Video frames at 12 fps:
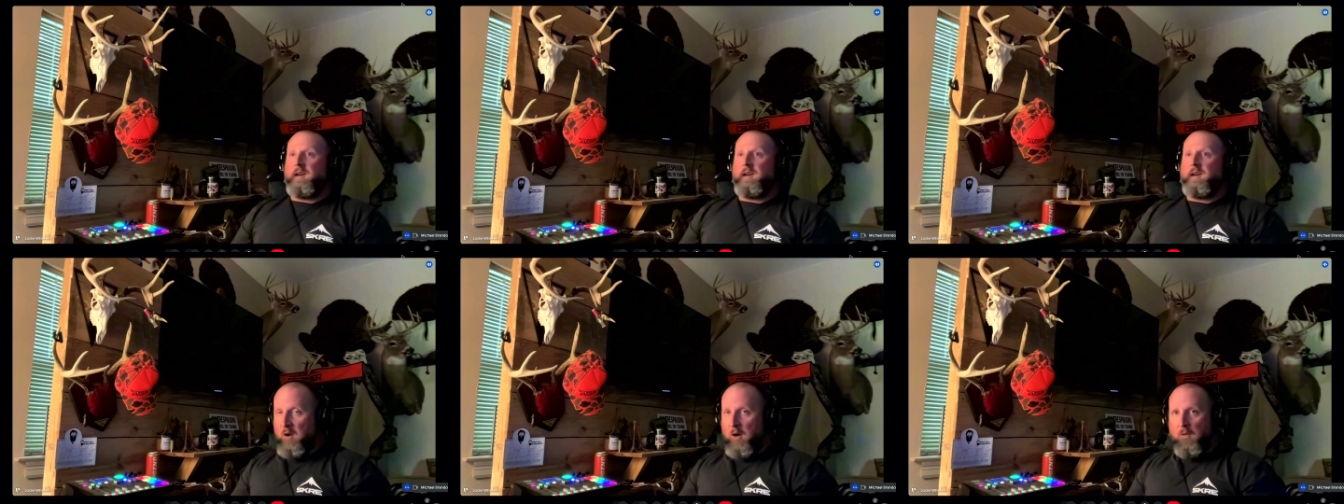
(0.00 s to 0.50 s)

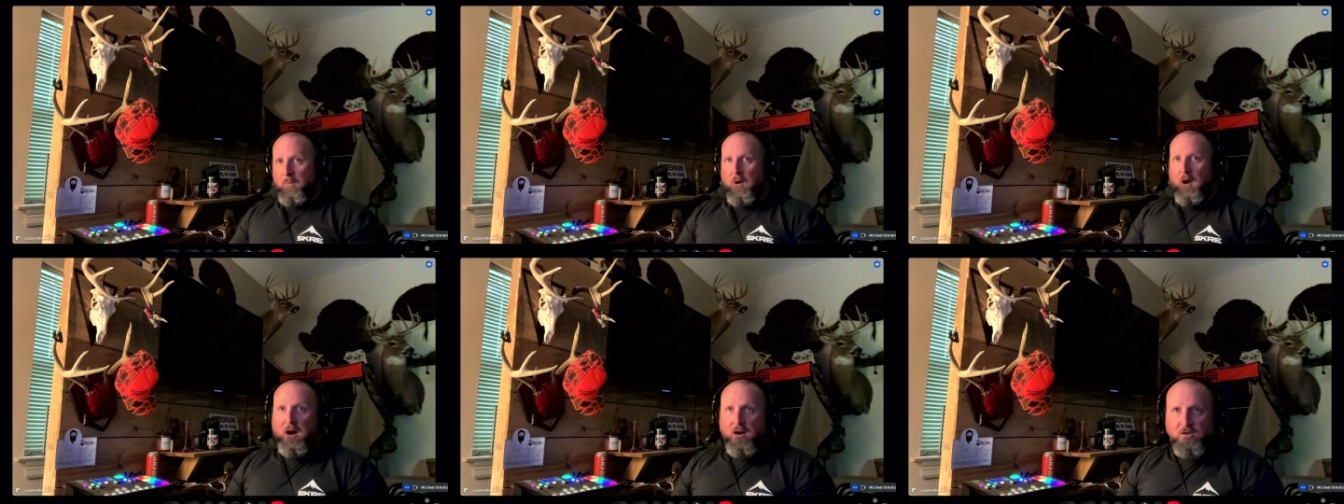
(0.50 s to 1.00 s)
even all the
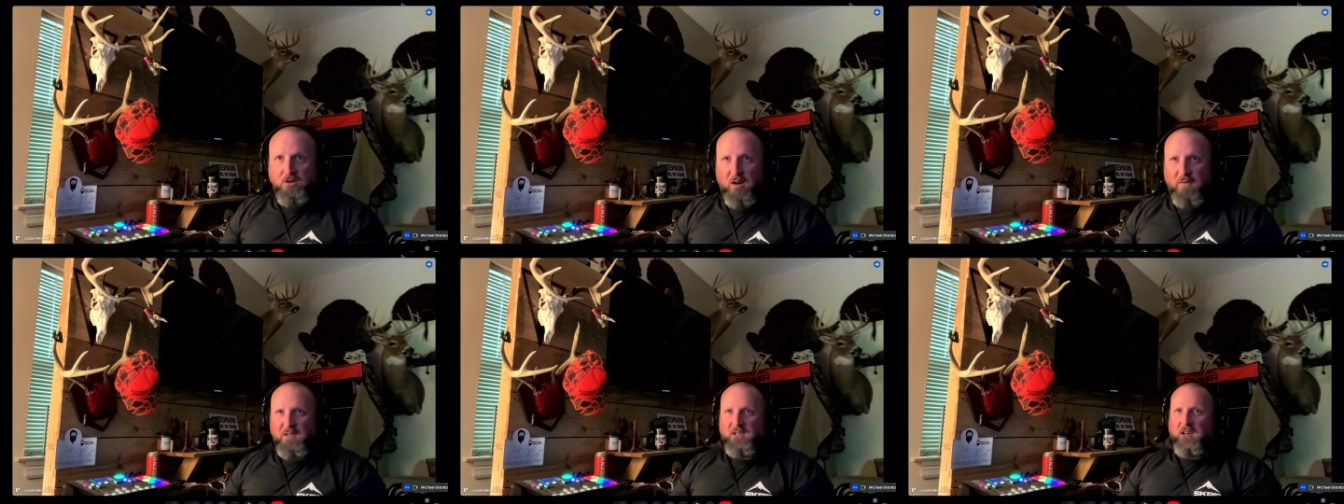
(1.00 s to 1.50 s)
briar
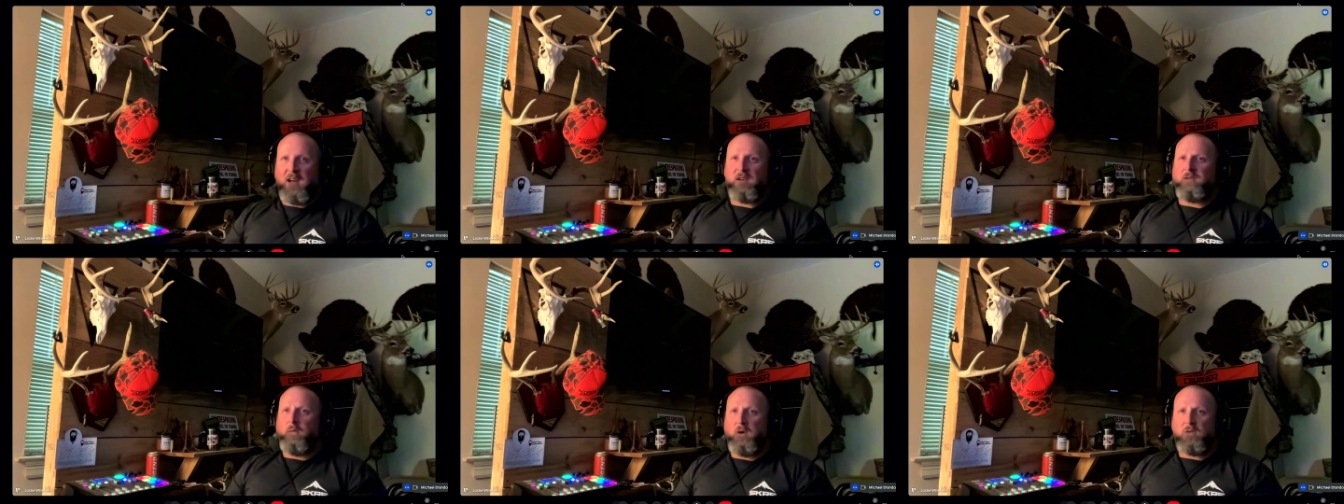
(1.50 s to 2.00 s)
stuff is
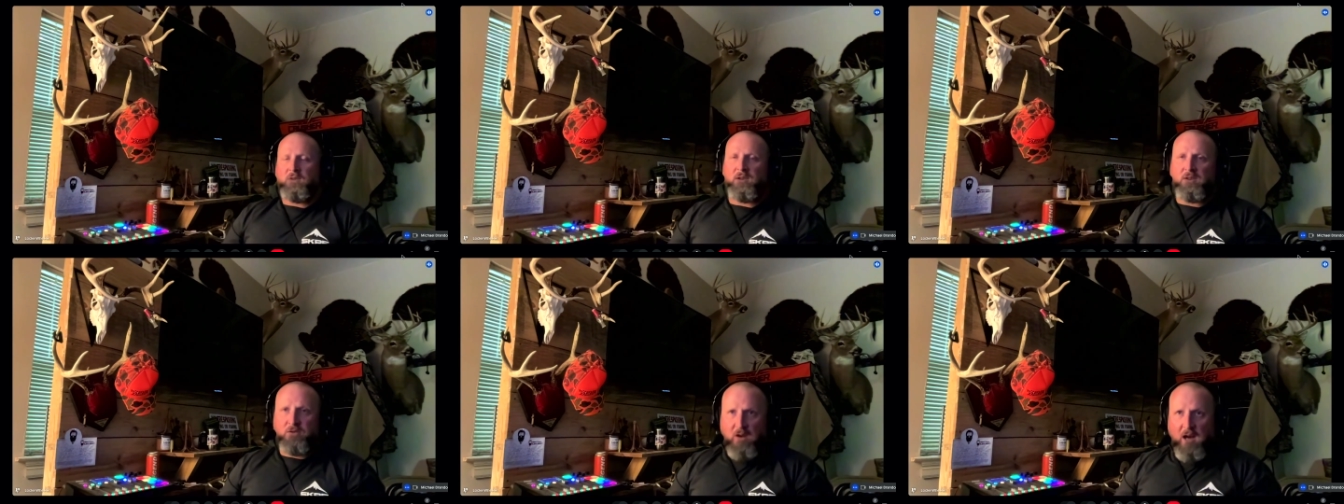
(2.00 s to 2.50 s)
kind of
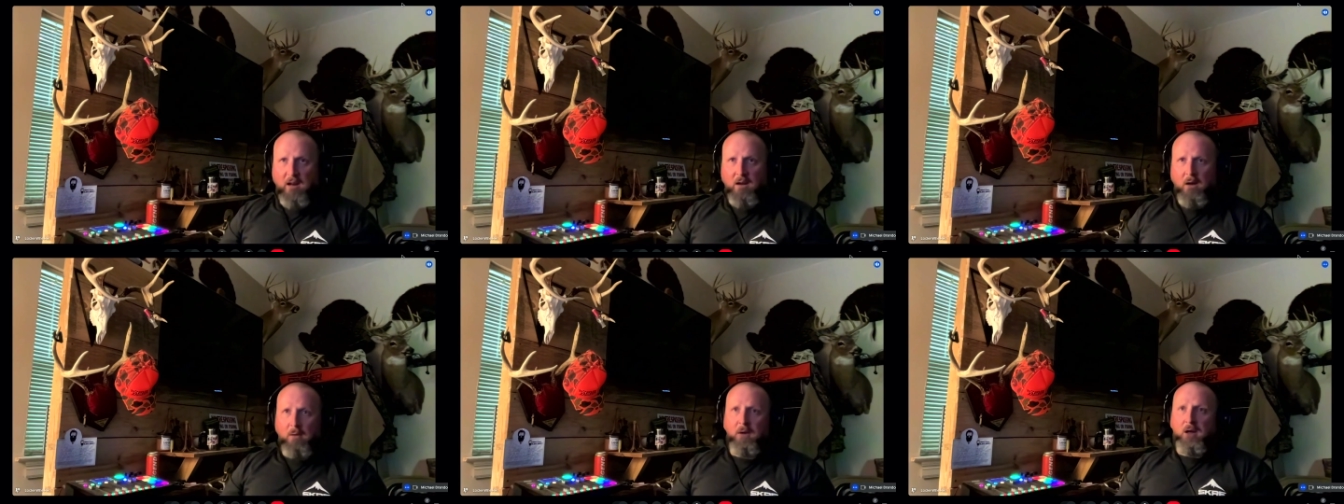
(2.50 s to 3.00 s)
wilted and dried
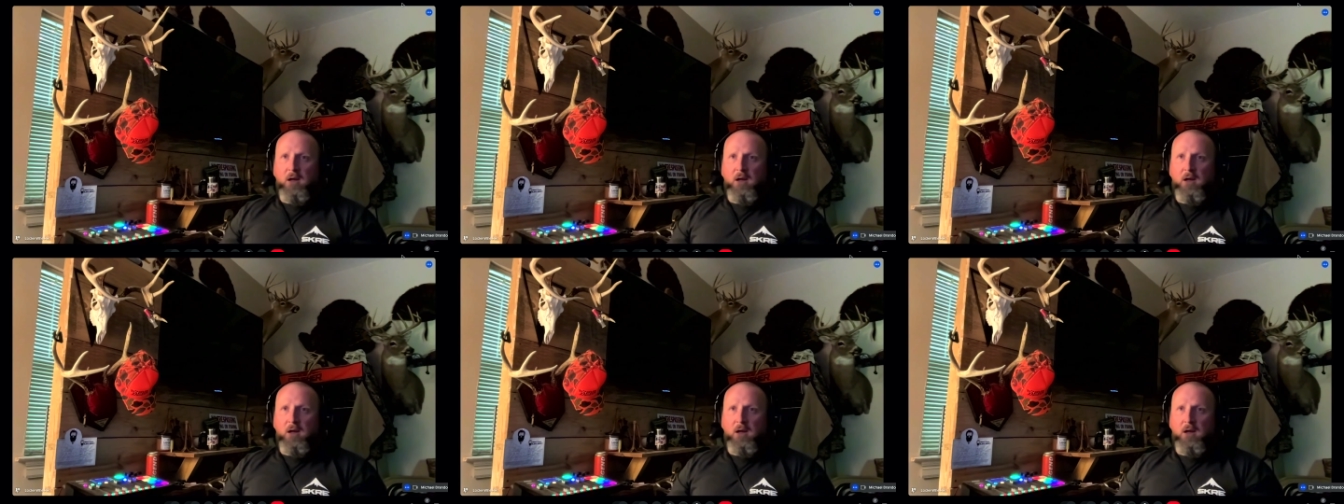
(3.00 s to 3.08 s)
up,